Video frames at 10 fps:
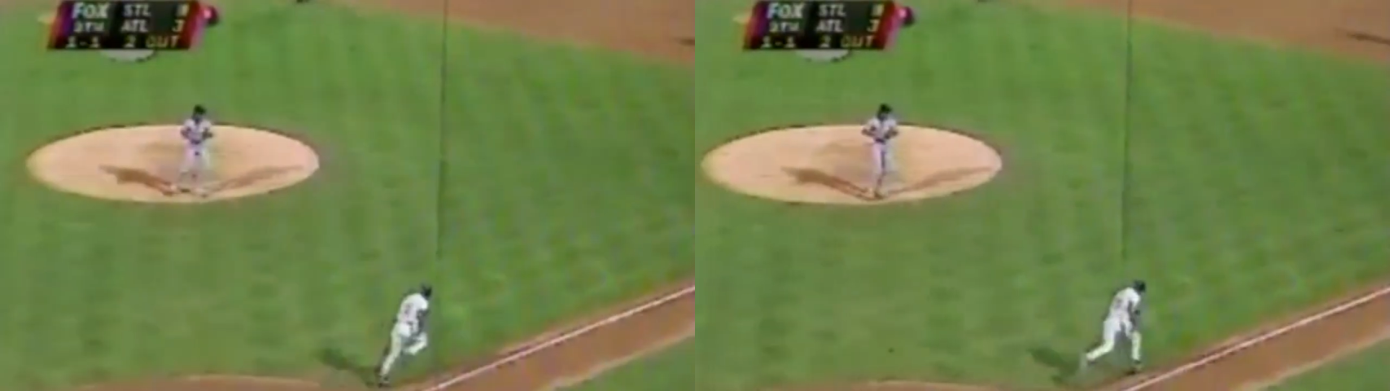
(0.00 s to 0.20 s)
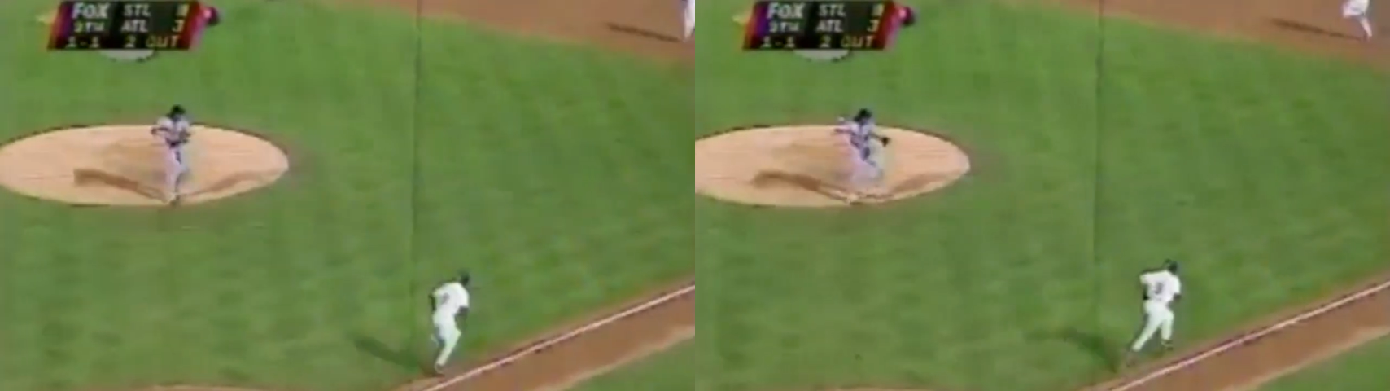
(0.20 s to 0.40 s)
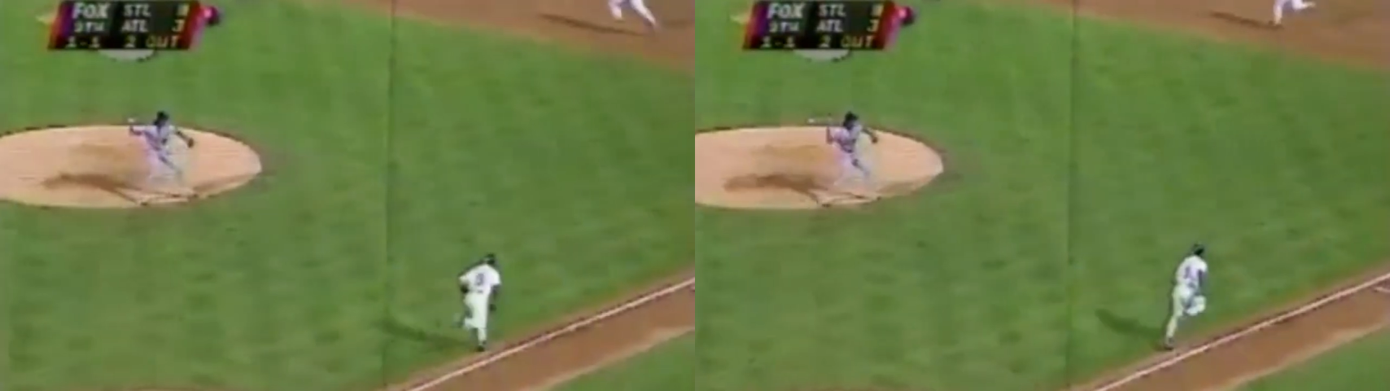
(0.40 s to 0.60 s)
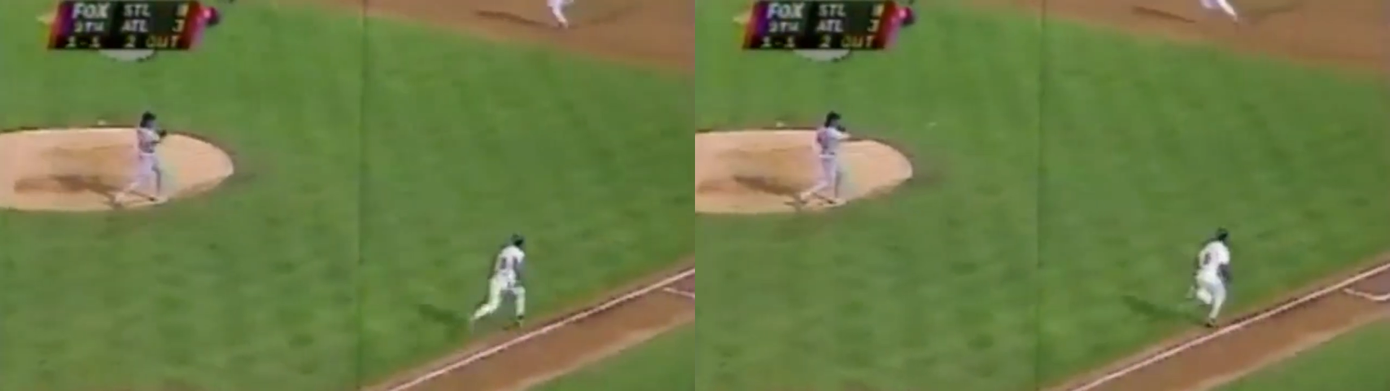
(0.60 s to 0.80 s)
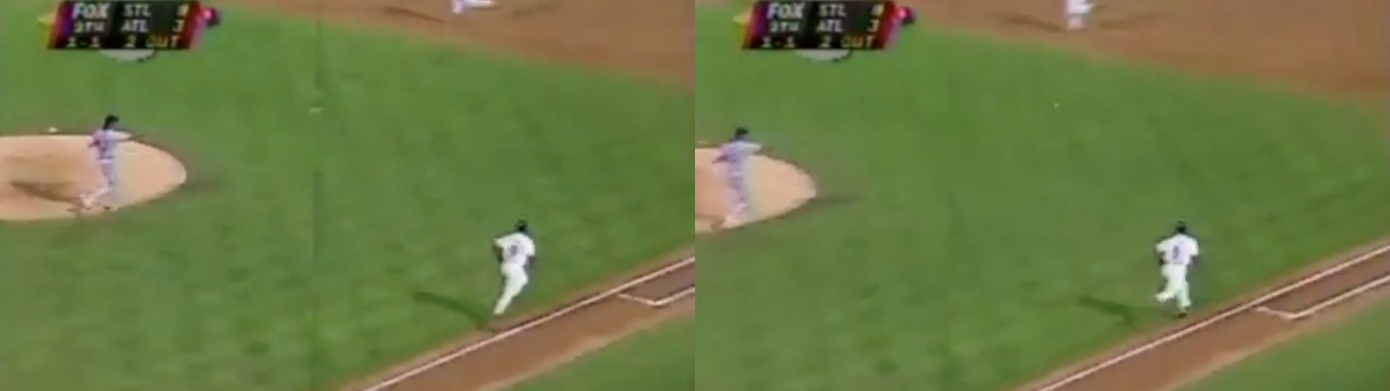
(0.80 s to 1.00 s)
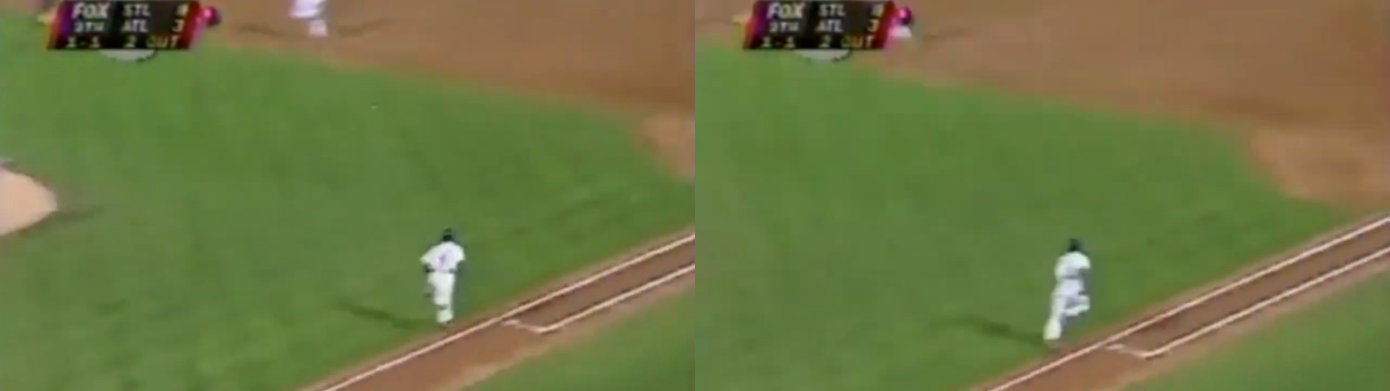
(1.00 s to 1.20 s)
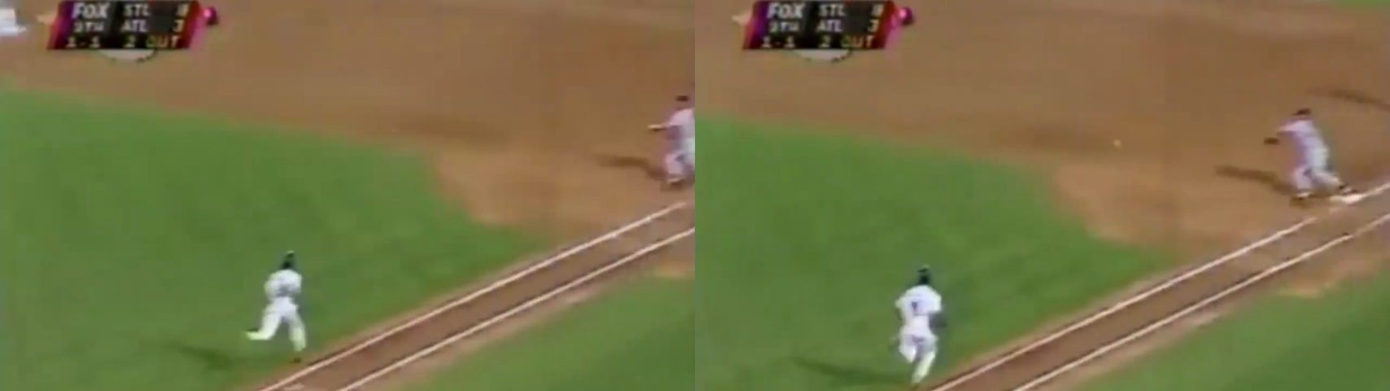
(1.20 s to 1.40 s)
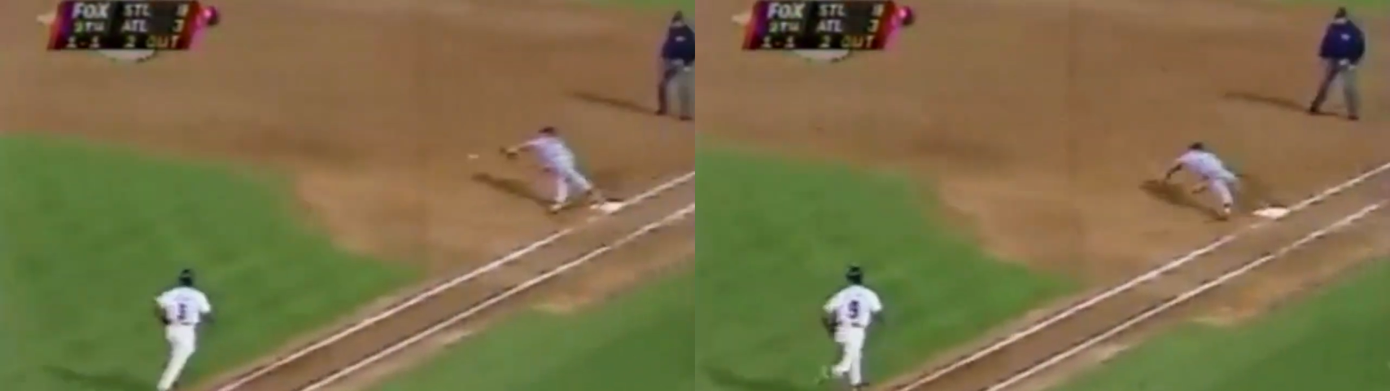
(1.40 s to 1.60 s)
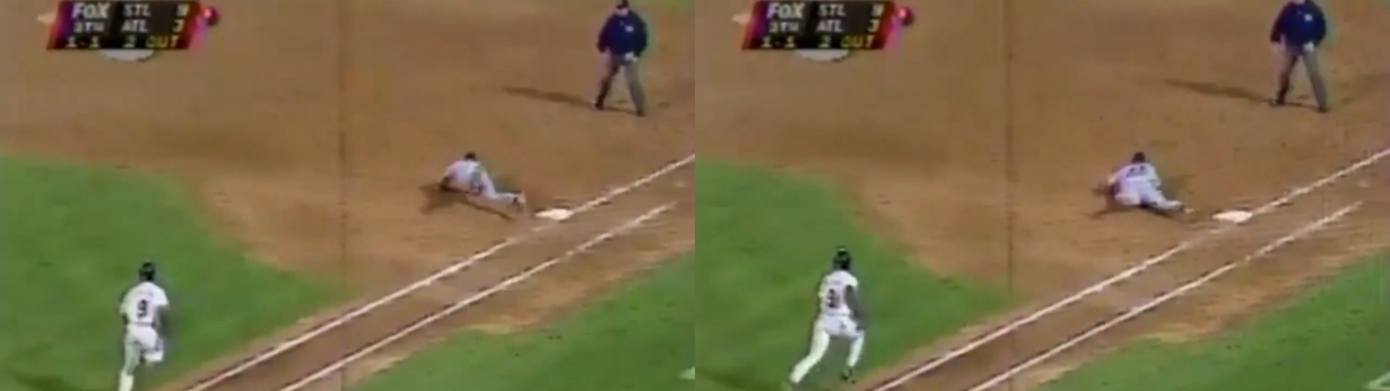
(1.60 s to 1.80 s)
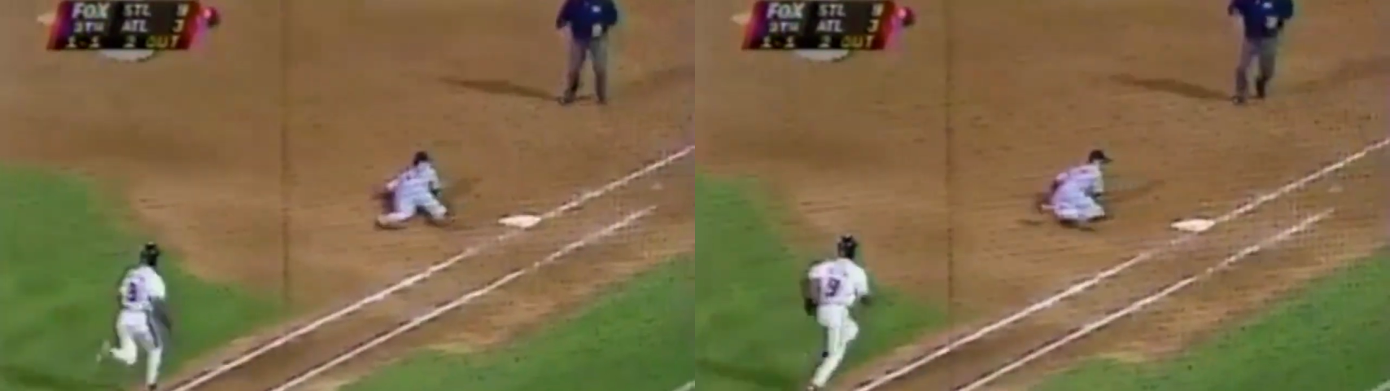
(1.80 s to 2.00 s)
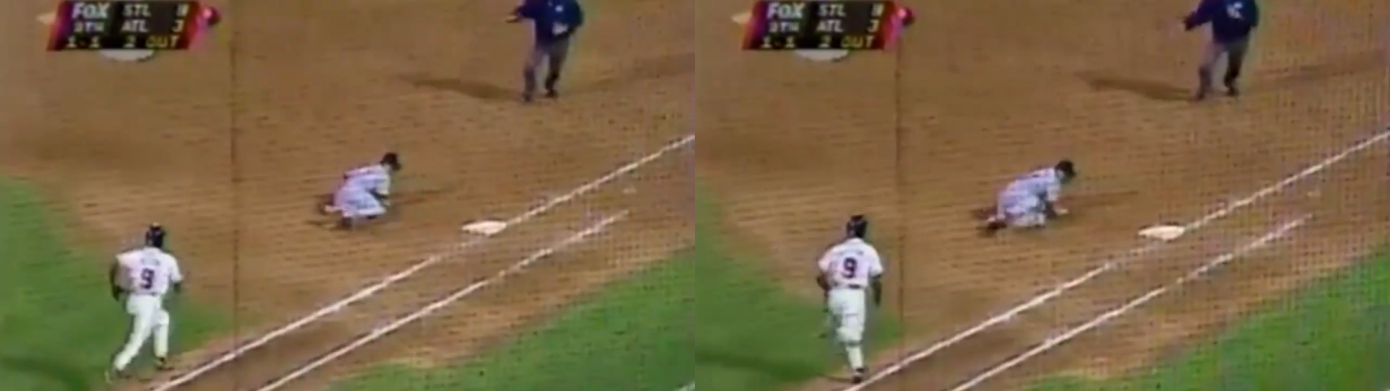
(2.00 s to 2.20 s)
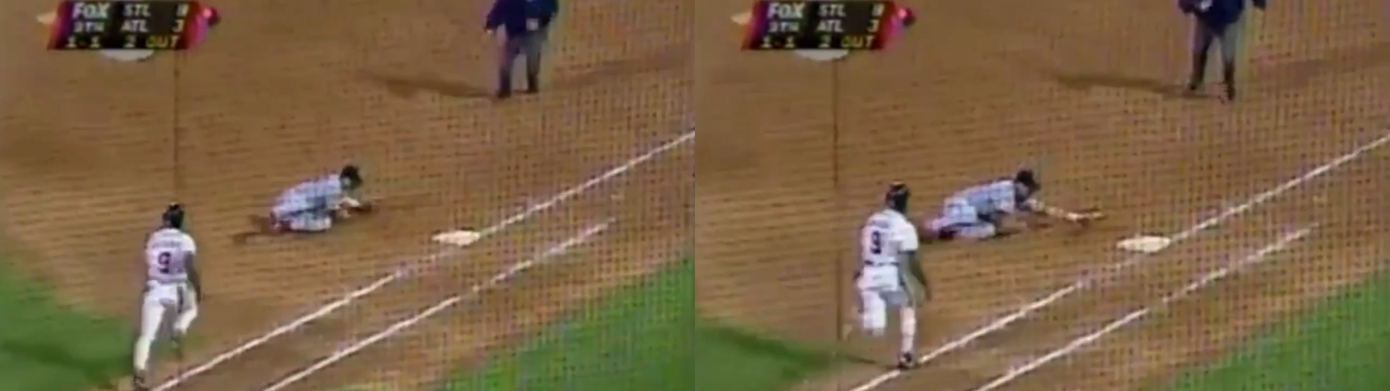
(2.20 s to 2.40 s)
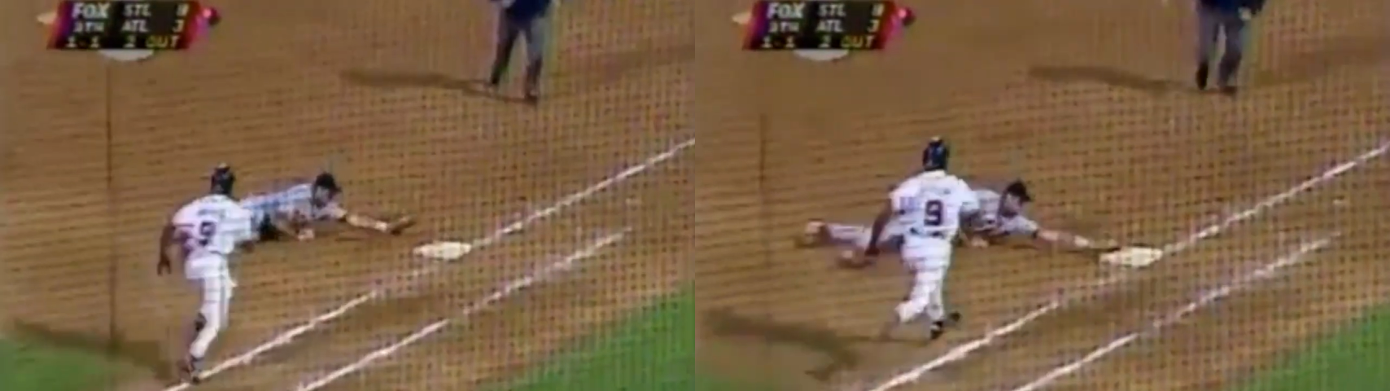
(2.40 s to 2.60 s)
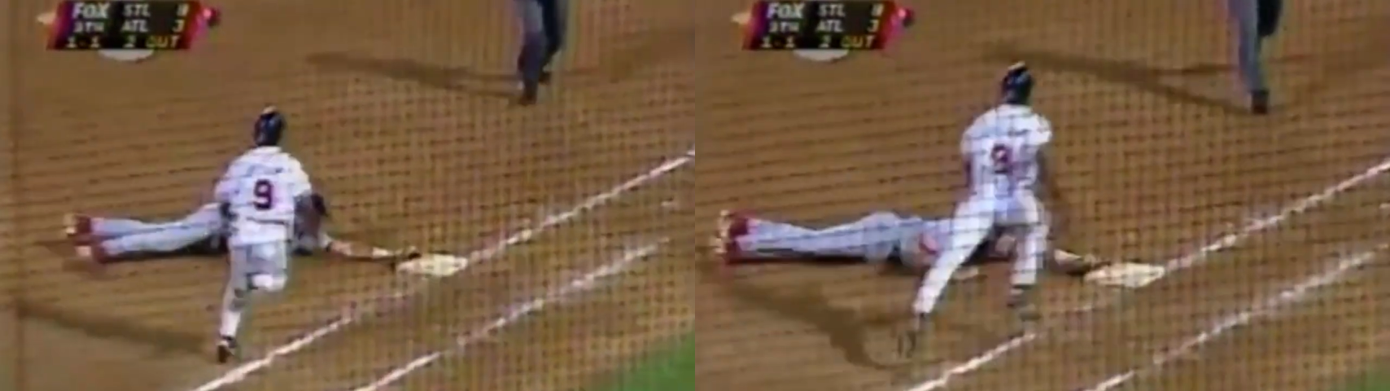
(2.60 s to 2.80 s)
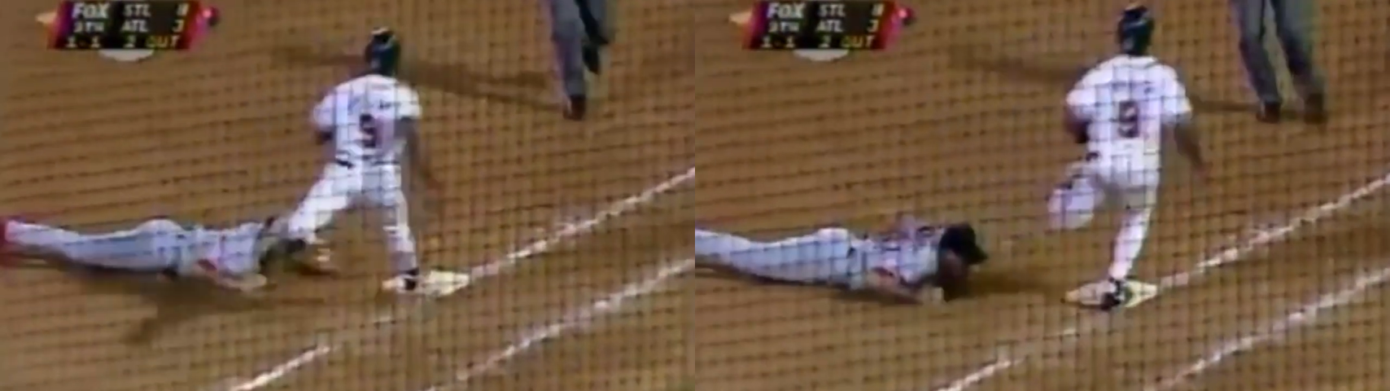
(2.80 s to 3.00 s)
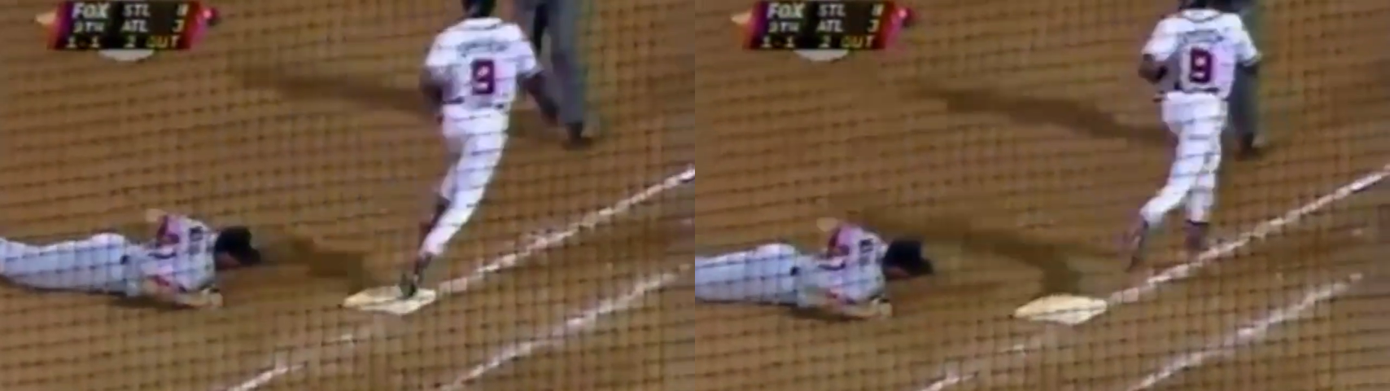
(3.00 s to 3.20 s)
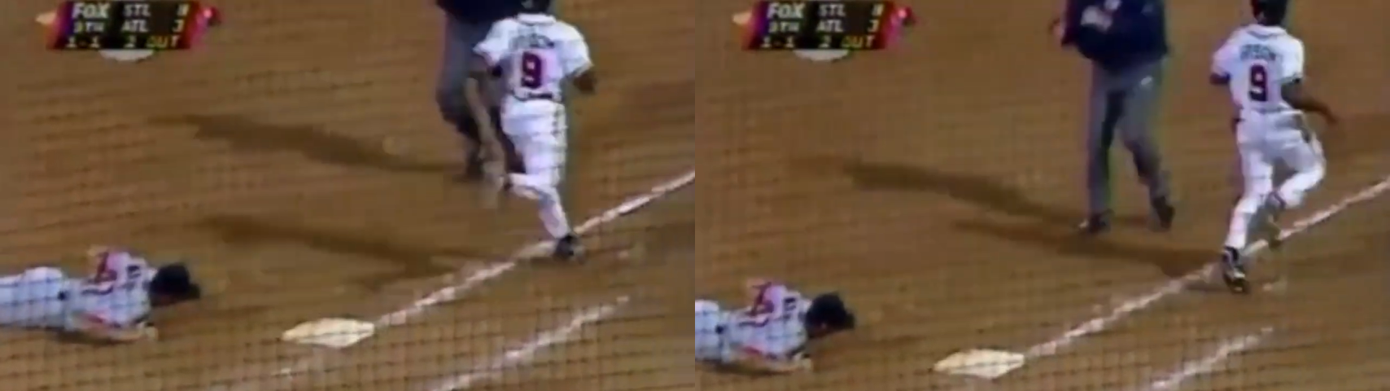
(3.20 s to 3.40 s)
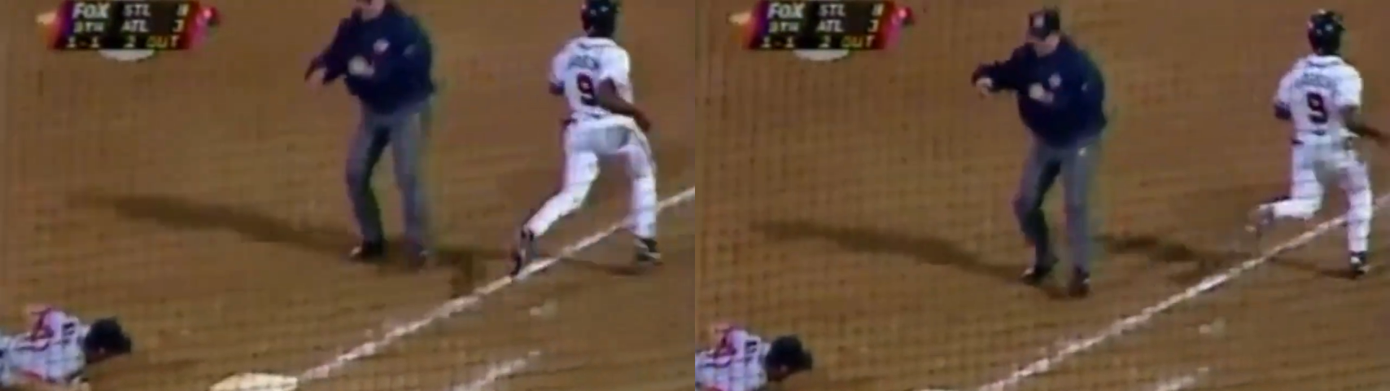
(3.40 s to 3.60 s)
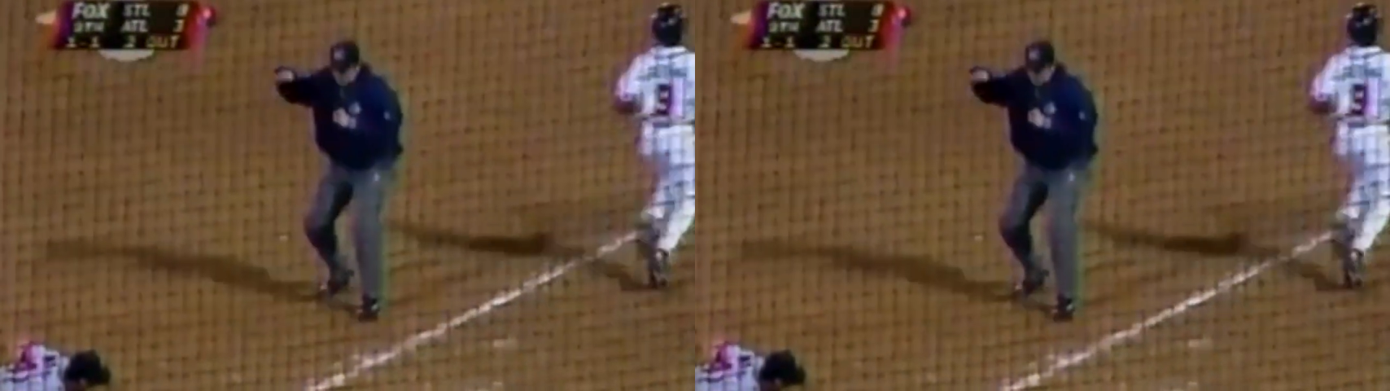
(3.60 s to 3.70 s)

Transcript: (no speaker visible)